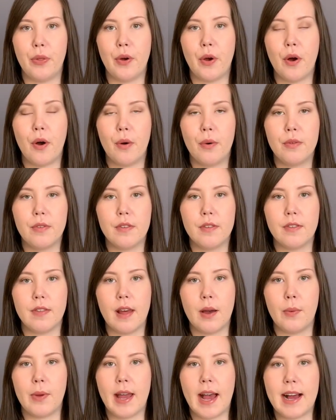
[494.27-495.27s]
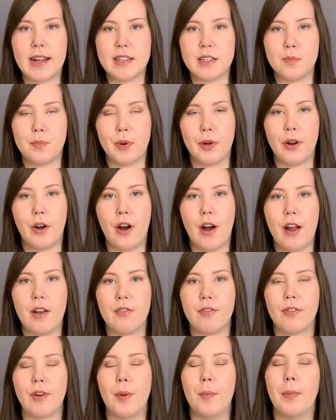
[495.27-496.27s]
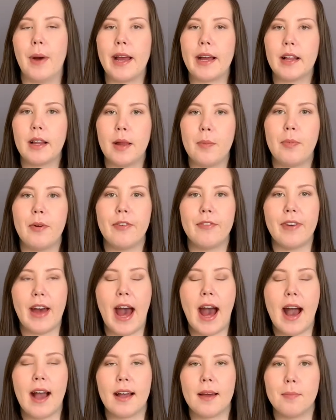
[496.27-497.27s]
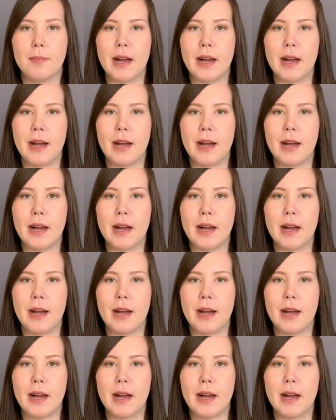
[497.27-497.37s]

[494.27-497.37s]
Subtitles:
the hoses that we had to put on from my clipper vac,